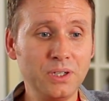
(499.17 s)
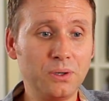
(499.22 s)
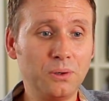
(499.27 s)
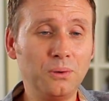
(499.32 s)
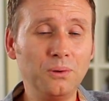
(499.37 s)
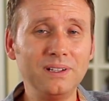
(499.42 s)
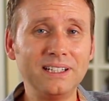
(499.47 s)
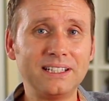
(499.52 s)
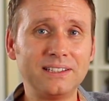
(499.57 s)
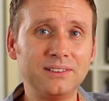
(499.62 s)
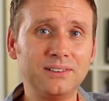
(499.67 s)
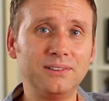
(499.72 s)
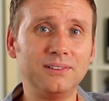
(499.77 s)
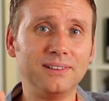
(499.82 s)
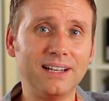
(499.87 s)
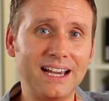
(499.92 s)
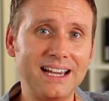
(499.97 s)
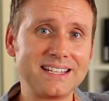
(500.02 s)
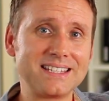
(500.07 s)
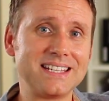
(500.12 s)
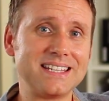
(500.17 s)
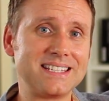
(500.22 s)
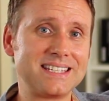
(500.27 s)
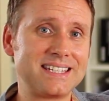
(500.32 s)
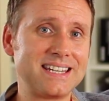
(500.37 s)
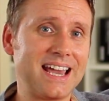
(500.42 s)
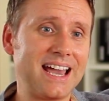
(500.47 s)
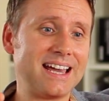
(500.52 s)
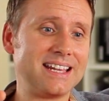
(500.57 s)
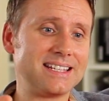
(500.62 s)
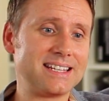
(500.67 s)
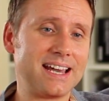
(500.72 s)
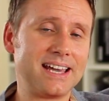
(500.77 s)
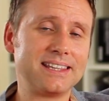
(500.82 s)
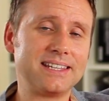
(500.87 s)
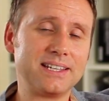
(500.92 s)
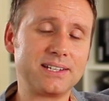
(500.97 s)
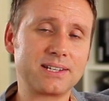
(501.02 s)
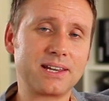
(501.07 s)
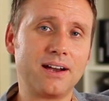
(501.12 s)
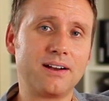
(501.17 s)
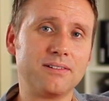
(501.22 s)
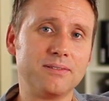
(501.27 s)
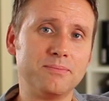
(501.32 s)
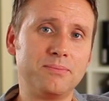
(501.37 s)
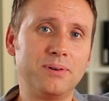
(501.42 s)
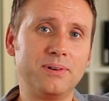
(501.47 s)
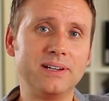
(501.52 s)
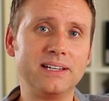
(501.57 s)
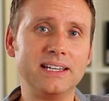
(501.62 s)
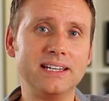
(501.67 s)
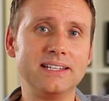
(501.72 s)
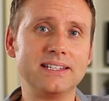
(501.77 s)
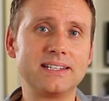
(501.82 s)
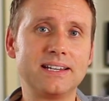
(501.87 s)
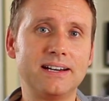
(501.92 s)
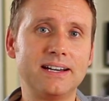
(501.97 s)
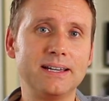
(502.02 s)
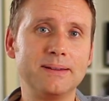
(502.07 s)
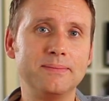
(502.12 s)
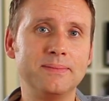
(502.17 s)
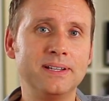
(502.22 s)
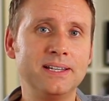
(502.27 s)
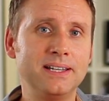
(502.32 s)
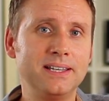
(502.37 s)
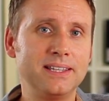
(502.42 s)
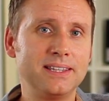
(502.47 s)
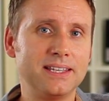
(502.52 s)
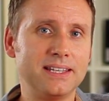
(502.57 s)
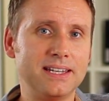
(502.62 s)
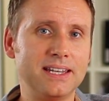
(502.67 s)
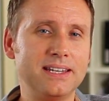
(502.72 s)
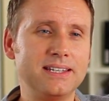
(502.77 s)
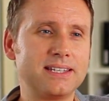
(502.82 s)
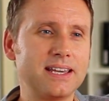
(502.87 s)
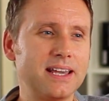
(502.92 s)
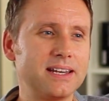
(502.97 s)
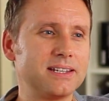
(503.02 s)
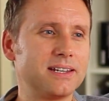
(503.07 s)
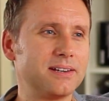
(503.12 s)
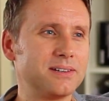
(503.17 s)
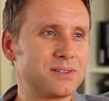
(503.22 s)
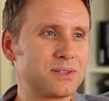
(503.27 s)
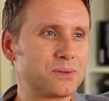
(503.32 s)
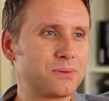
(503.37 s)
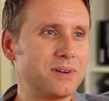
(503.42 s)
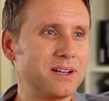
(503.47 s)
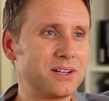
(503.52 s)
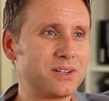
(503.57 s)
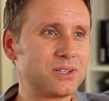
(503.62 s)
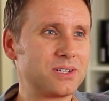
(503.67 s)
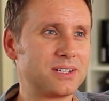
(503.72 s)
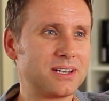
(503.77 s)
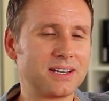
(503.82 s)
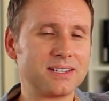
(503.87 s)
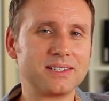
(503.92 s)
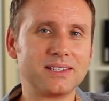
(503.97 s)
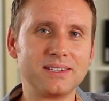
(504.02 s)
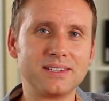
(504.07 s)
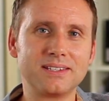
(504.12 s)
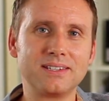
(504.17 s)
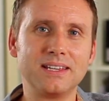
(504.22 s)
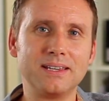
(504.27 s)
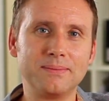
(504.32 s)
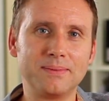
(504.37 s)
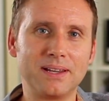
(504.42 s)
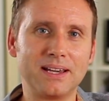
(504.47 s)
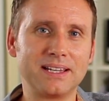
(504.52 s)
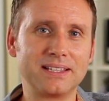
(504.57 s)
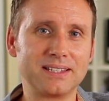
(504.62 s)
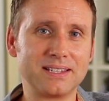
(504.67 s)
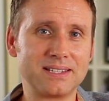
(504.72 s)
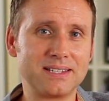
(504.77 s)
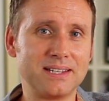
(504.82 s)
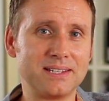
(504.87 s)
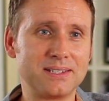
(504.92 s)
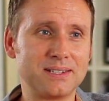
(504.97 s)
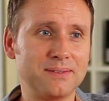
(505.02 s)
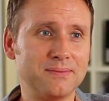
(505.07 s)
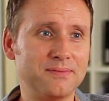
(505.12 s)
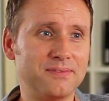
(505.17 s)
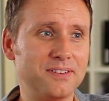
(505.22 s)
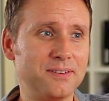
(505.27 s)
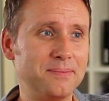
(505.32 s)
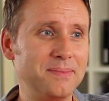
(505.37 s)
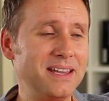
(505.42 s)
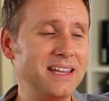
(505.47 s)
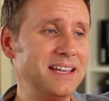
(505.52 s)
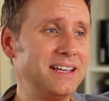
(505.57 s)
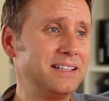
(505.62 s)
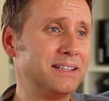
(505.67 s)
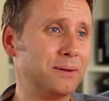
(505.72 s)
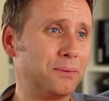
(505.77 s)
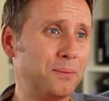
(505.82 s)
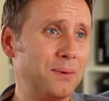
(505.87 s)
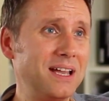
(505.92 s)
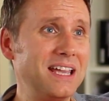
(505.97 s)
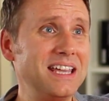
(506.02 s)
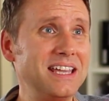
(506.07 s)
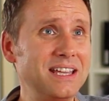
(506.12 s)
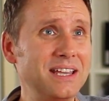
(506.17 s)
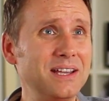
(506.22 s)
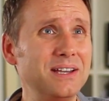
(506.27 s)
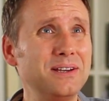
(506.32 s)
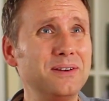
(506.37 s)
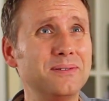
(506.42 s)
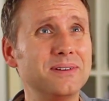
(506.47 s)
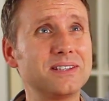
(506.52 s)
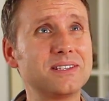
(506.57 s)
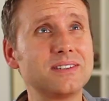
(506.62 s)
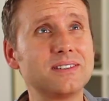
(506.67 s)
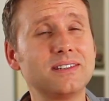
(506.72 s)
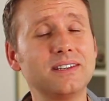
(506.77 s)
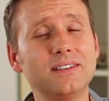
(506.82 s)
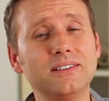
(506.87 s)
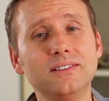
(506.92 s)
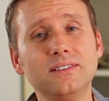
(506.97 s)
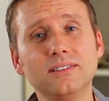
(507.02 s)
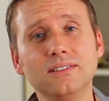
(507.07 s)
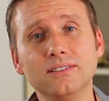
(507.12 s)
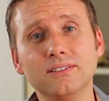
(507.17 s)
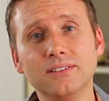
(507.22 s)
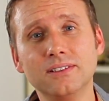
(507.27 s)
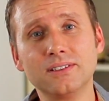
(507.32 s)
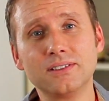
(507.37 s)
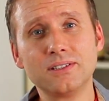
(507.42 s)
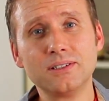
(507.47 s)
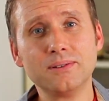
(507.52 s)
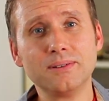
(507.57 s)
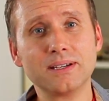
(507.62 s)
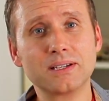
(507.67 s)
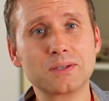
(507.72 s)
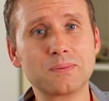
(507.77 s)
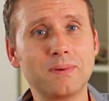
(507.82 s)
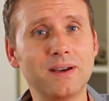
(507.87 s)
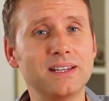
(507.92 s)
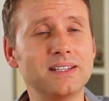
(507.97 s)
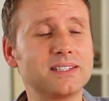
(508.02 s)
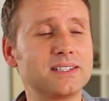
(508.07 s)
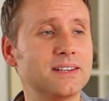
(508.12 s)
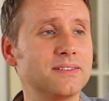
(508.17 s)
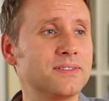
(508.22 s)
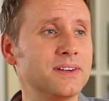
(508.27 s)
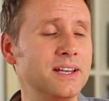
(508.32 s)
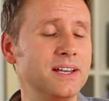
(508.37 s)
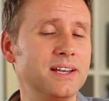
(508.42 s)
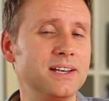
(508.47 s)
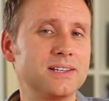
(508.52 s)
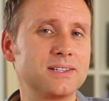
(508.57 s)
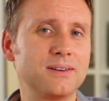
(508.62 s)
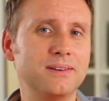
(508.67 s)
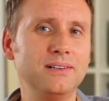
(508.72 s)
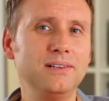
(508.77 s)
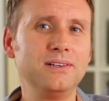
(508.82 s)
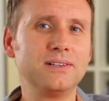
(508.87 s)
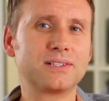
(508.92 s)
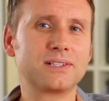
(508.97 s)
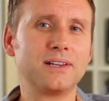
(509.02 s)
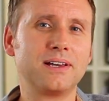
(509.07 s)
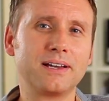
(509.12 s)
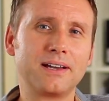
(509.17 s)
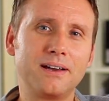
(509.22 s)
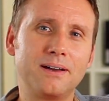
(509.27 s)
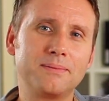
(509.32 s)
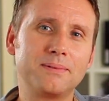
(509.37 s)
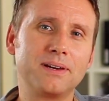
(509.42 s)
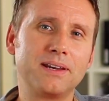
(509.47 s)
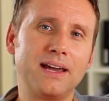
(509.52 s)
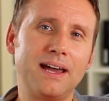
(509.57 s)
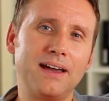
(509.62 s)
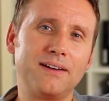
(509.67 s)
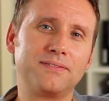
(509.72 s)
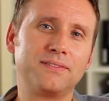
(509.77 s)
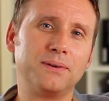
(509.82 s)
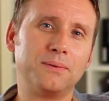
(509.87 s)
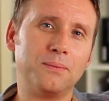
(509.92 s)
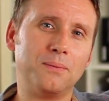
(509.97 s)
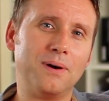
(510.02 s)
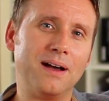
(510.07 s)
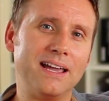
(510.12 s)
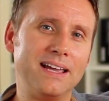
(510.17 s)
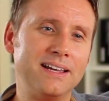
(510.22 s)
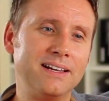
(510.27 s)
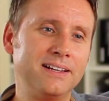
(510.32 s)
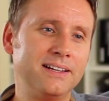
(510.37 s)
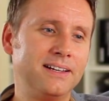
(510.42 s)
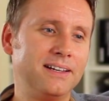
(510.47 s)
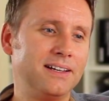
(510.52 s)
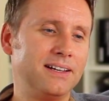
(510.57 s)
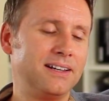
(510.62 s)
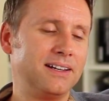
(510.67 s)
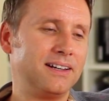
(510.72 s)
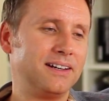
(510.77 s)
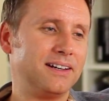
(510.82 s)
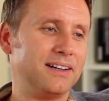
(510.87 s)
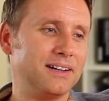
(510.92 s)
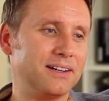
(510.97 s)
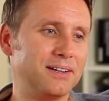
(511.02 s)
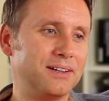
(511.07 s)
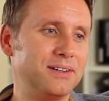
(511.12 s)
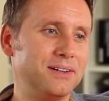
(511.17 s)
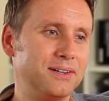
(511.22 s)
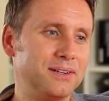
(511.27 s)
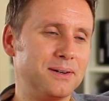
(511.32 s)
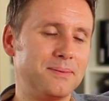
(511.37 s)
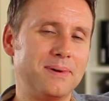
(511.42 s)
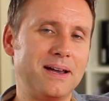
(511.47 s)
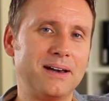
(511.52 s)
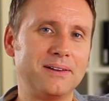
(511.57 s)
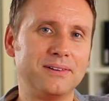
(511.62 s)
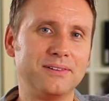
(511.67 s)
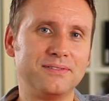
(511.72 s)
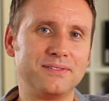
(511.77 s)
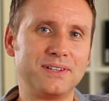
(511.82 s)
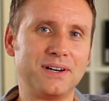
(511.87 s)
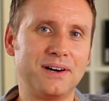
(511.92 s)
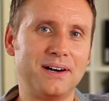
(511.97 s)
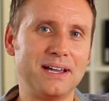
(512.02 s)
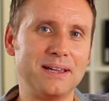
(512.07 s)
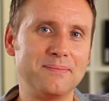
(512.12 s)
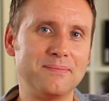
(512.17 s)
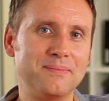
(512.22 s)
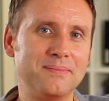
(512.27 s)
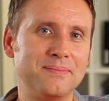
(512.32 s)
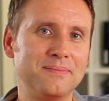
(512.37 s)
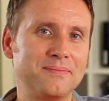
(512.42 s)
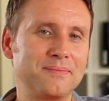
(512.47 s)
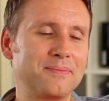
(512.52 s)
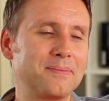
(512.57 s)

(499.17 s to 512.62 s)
all in all, as it stands at this current point in time, the Nintendo Switch doesn't seem like the system for me. The Wii U is still too expensive. So it looks like I'm going to have to wait a good amount of time